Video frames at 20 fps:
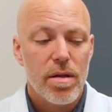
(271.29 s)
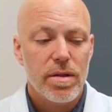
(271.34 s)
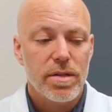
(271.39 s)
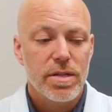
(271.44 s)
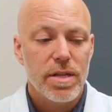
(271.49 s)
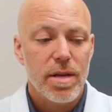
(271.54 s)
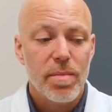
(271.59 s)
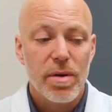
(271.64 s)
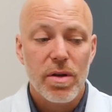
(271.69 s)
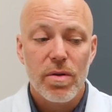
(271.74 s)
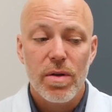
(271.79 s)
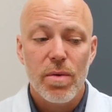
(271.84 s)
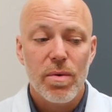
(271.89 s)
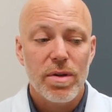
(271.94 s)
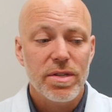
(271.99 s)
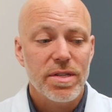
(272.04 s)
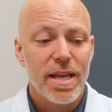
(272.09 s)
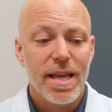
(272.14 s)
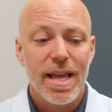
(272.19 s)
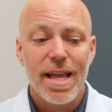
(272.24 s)
Typically
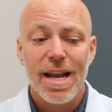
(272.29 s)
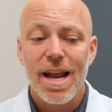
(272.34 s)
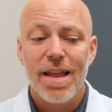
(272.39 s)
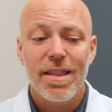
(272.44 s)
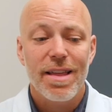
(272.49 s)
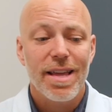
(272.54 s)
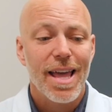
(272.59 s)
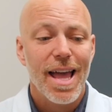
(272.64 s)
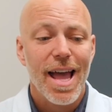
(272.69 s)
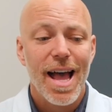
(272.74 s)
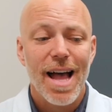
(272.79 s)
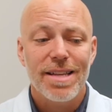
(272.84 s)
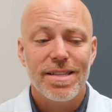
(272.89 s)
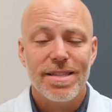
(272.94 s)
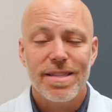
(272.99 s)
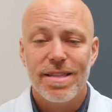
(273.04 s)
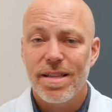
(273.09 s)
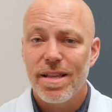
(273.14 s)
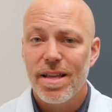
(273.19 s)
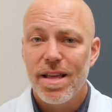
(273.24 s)
once they get out of the
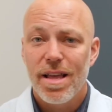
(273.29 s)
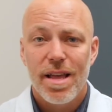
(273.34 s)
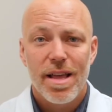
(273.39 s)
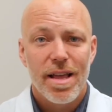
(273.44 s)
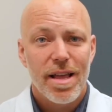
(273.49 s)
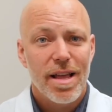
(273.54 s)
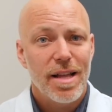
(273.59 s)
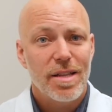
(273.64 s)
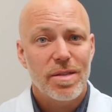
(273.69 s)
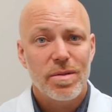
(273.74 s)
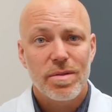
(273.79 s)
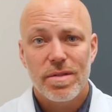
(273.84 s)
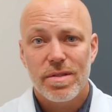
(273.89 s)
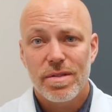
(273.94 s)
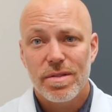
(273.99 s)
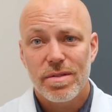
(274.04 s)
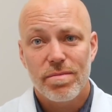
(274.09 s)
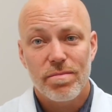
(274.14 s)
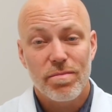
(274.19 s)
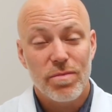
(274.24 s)
cast,
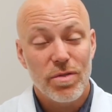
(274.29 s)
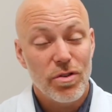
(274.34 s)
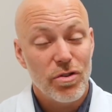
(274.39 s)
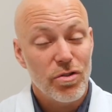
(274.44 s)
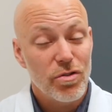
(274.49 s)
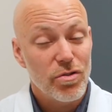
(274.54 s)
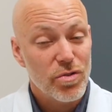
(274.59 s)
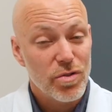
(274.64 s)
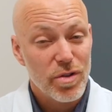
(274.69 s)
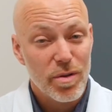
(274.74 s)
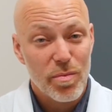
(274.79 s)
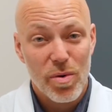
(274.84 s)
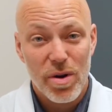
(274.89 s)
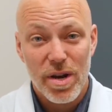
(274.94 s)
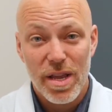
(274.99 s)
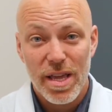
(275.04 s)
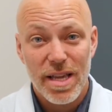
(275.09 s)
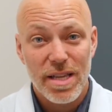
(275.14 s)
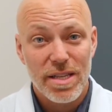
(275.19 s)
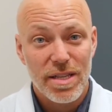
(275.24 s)
it's usually
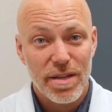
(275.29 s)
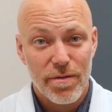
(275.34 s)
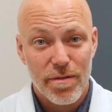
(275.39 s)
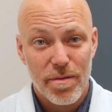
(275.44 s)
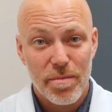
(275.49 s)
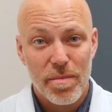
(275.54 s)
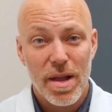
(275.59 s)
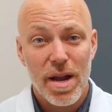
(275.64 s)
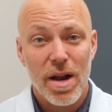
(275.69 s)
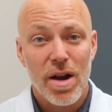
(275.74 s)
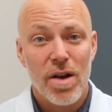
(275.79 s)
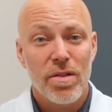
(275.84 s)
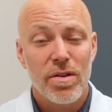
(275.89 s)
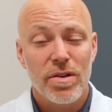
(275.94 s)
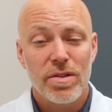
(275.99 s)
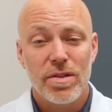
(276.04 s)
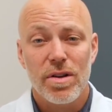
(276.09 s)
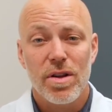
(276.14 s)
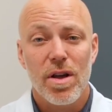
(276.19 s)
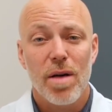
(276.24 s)
pretty easy from there.
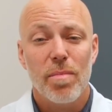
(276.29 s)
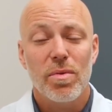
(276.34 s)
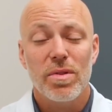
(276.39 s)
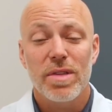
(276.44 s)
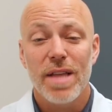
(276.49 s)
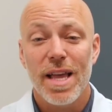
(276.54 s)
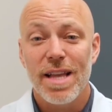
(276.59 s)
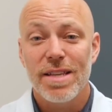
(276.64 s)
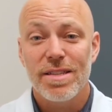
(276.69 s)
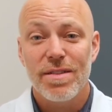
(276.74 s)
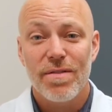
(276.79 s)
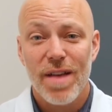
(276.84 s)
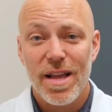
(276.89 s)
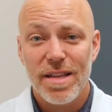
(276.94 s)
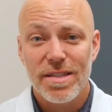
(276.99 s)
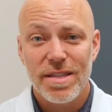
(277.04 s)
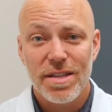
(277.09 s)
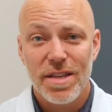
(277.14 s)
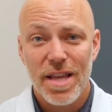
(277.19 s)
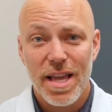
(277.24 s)
There's a couple days of
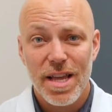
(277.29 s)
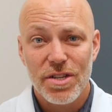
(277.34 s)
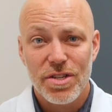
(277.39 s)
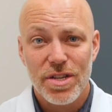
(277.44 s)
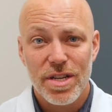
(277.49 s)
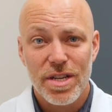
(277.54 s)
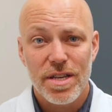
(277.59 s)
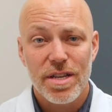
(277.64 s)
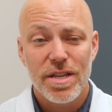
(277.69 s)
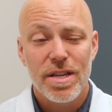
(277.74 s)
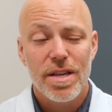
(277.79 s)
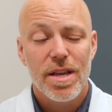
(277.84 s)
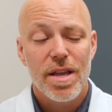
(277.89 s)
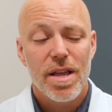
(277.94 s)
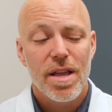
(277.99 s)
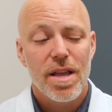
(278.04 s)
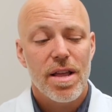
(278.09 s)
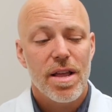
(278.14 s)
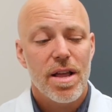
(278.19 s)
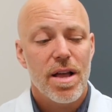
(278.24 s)
hesitation,
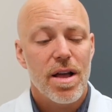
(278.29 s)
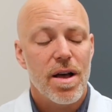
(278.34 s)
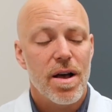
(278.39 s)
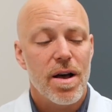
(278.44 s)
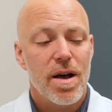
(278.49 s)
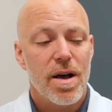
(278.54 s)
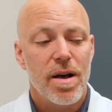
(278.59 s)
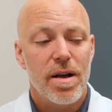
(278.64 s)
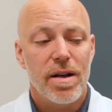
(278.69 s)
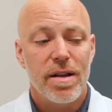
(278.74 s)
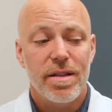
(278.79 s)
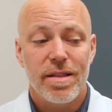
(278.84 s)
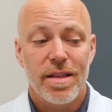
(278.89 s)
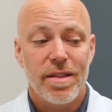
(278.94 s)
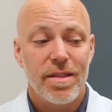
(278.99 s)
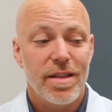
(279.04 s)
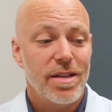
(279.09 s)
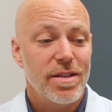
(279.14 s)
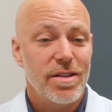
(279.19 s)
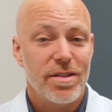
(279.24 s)
and then
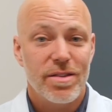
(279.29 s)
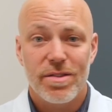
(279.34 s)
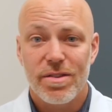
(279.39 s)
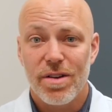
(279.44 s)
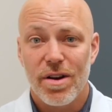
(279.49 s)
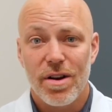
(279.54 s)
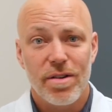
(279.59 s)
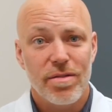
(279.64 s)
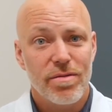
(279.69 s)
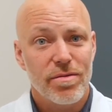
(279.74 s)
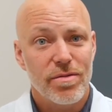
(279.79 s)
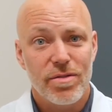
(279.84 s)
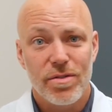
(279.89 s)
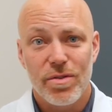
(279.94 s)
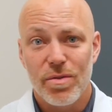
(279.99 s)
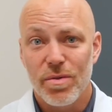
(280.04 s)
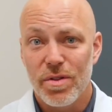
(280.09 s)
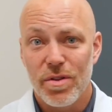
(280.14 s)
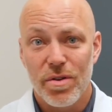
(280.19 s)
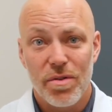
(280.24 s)
they just start
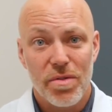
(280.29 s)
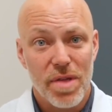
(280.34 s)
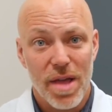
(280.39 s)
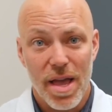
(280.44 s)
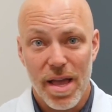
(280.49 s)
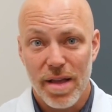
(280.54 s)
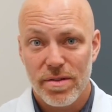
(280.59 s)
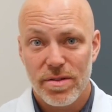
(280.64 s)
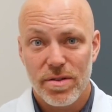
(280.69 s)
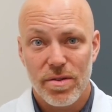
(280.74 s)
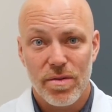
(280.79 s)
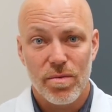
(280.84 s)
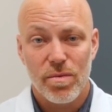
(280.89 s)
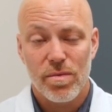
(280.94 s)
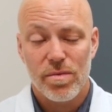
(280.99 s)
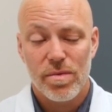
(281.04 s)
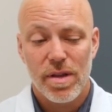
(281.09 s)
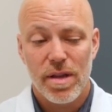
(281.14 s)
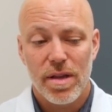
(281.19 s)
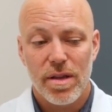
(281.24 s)
doing their thing. So
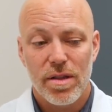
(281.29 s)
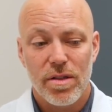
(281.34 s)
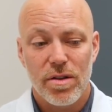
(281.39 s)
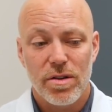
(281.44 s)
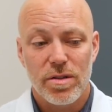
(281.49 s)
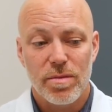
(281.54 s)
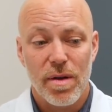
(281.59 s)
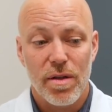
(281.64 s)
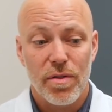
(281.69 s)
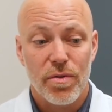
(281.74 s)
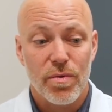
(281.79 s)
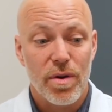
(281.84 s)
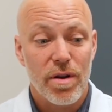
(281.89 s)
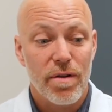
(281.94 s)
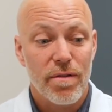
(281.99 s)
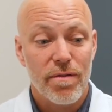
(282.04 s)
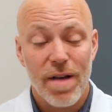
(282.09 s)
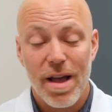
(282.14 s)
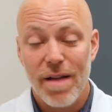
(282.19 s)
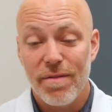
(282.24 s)
there's about 3
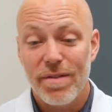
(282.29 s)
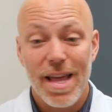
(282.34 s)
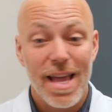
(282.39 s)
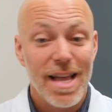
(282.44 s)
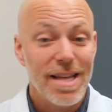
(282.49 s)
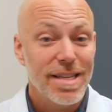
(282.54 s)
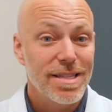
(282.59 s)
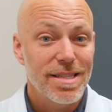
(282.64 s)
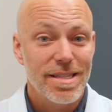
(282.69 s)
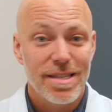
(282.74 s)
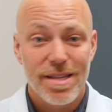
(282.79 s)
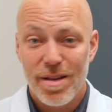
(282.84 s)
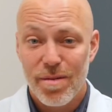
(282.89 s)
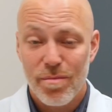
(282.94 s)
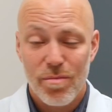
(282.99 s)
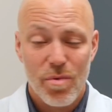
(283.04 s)
or 5 days.